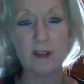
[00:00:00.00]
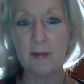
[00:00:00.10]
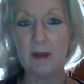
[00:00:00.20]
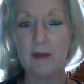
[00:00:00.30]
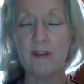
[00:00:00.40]

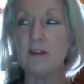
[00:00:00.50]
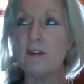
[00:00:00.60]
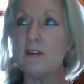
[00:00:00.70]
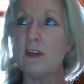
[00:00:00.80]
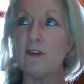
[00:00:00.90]

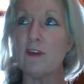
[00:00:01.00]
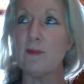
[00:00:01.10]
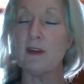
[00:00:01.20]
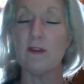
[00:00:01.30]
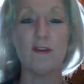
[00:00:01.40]
benefits in
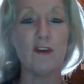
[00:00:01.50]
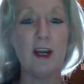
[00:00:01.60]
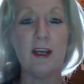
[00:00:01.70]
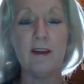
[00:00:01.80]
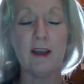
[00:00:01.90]
respect of
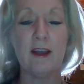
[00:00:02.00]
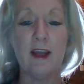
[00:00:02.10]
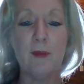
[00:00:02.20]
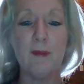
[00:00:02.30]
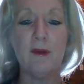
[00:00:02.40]
training that can
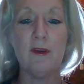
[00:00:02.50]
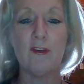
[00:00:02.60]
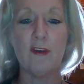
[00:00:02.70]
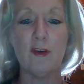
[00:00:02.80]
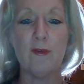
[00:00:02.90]
happen and
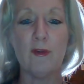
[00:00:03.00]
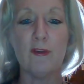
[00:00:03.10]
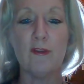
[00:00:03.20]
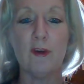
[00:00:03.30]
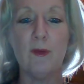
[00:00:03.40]
so forth
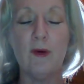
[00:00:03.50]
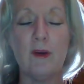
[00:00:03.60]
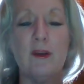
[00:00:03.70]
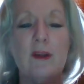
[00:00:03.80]
and so on.